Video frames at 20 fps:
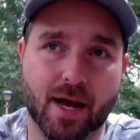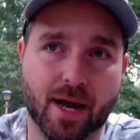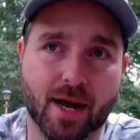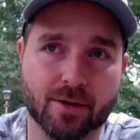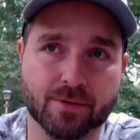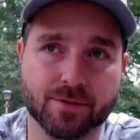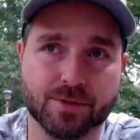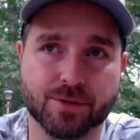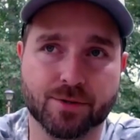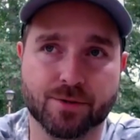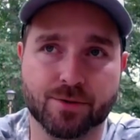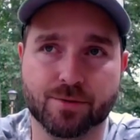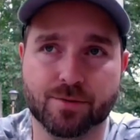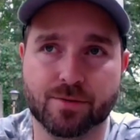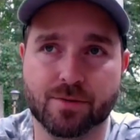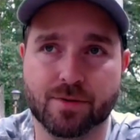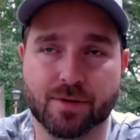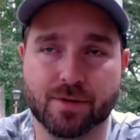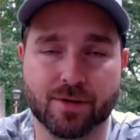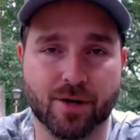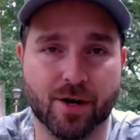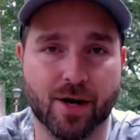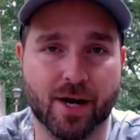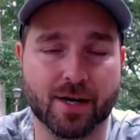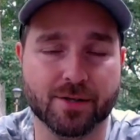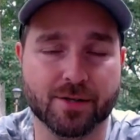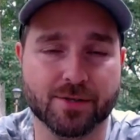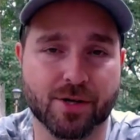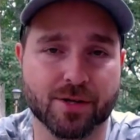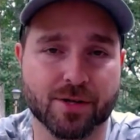How
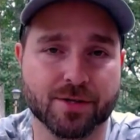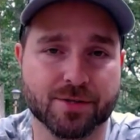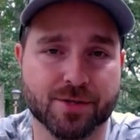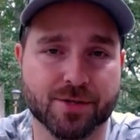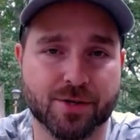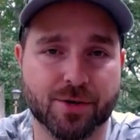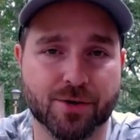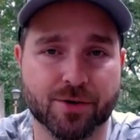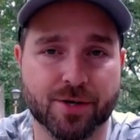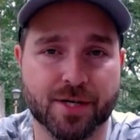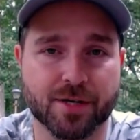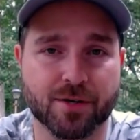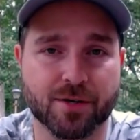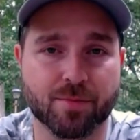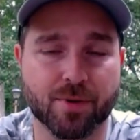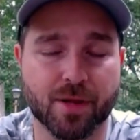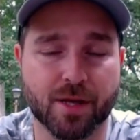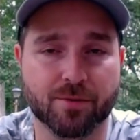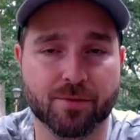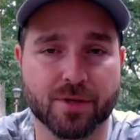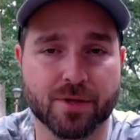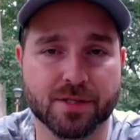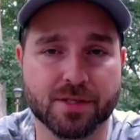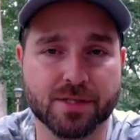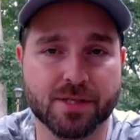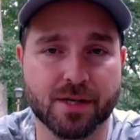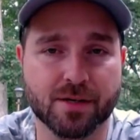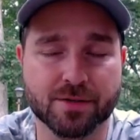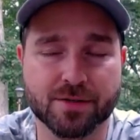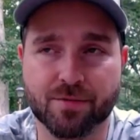does all the security interplay within
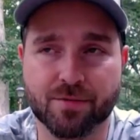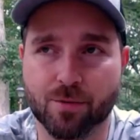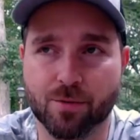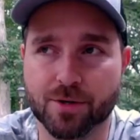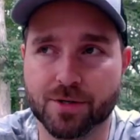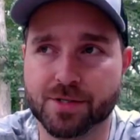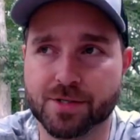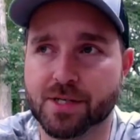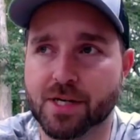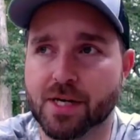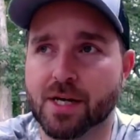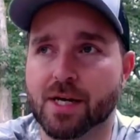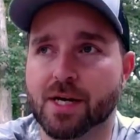Salesforce?